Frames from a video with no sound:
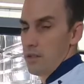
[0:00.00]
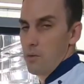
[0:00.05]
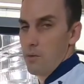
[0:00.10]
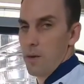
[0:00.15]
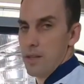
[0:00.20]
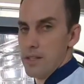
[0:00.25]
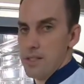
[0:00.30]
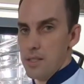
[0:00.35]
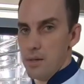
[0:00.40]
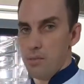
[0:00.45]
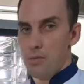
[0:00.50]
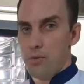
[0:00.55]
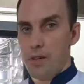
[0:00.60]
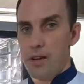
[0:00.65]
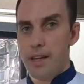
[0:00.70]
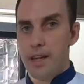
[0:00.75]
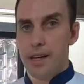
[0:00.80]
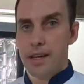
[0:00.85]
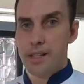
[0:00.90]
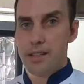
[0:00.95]
Once the
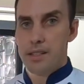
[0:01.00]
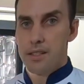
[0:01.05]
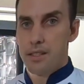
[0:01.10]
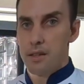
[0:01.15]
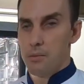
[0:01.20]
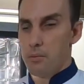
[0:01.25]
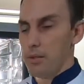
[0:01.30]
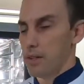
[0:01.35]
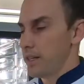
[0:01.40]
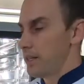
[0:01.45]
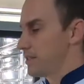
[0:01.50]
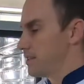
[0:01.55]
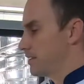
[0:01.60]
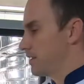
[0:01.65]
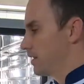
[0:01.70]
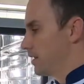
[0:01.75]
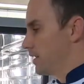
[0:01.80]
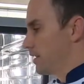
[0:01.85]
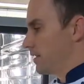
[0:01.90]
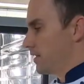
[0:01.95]
preheat is complete,
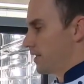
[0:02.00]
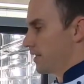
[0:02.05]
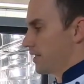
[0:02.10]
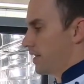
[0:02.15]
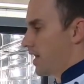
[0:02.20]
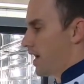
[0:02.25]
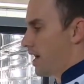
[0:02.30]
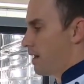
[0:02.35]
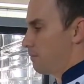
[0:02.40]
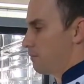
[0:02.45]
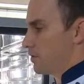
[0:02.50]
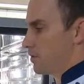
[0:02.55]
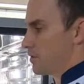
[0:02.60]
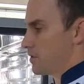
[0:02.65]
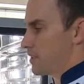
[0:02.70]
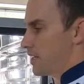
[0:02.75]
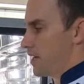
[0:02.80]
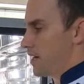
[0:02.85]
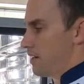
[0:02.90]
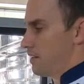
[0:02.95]
the alarm will
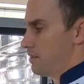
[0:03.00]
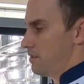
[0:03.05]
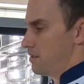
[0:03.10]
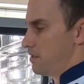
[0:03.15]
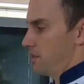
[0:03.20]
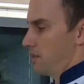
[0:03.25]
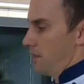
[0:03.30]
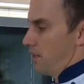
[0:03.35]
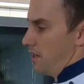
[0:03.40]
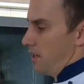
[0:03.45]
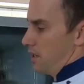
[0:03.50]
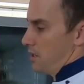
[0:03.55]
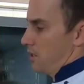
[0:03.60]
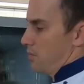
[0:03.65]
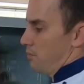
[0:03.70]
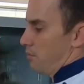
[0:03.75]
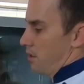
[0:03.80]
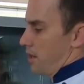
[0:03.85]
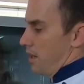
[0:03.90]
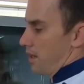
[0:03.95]
sound and
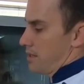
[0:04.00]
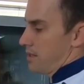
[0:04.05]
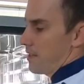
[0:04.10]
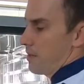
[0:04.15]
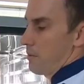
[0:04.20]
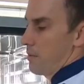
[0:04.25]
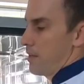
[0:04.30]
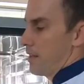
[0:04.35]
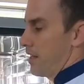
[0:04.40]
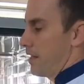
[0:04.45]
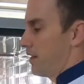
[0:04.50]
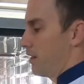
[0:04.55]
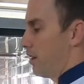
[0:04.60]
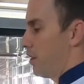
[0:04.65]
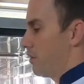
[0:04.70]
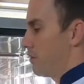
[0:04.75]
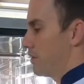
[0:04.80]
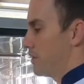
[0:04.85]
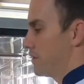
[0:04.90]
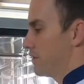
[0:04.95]
your products can be then
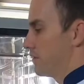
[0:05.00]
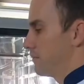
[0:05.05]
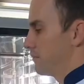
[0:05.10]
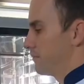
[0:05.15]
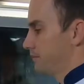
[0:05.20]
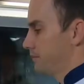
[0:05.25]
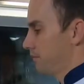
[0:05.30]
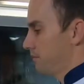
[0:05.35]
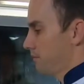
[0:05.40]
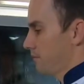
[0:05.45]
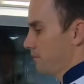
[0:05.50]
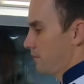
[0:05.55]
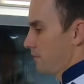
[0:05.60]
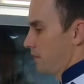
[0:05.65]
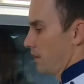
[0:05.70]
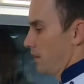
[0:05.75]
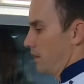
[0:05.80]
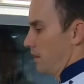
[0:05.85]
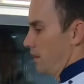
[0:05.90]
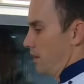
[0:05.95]
loaded.
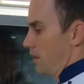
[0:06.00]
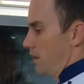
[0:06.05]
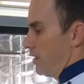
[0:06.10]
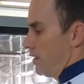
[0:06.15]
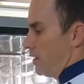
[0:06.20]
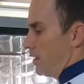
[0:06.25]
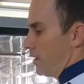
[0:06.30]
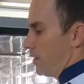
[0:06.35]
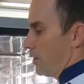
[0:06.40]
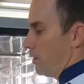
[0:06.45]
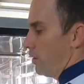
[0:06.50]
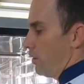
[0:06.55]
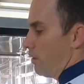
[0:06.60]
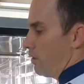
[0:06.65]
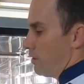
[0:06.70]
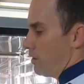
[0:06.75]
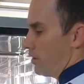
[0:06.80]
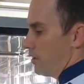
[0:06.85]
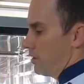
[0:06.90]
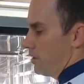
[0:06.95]
The
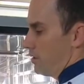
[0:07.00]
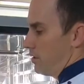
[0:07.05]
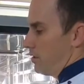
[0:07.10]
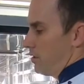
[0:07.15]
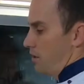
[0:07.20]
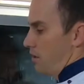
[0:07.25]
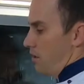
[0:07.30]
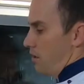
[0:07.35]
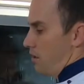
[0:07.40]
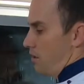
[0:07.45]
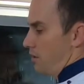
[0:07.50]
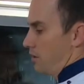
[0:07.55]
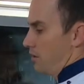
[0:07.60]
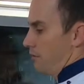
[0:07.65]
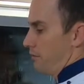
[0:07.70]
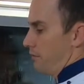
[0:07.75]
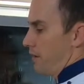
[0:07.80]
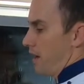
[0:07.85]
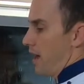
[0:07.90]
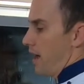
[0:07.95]
clock on
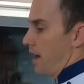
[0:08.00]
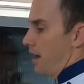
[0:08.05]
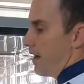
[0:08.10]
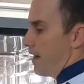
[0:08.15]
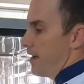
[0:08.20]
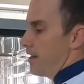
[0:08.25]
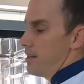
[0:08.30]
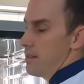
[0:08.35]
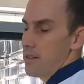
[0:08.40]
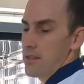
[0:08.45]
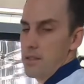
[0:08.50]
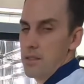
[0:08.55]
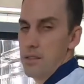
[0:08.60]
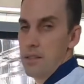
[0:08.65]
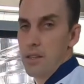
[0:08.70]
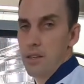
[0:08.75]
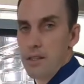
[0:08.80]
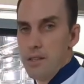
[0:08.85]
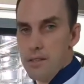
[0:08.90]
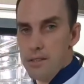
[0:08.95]
the far end
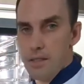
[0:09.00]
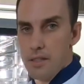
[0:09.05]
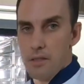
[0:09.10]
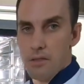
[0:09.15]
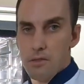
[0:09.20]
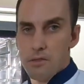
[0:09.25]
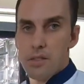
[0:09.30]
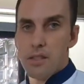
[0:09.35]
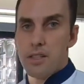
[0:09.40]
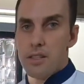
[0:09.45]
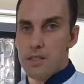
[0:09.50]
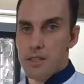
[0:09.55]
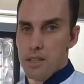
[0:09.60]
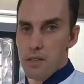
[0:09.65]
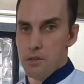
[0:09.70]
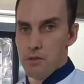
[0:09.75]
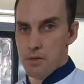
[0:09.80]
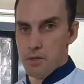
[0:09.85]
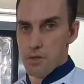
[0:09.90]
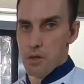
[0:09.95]
signals
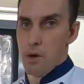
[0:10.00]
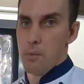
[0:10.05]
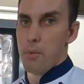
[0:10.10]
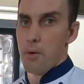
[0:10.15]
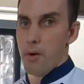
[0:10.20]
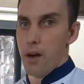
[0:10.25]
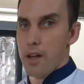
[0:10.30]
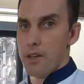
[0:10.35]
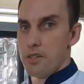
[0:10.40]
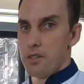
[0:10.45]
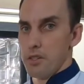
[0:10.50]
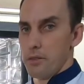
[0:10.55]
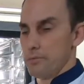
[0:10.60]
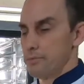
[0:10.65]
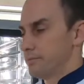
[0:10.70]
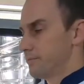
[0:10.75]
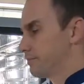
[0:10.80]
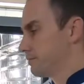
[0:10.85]
continuous operation.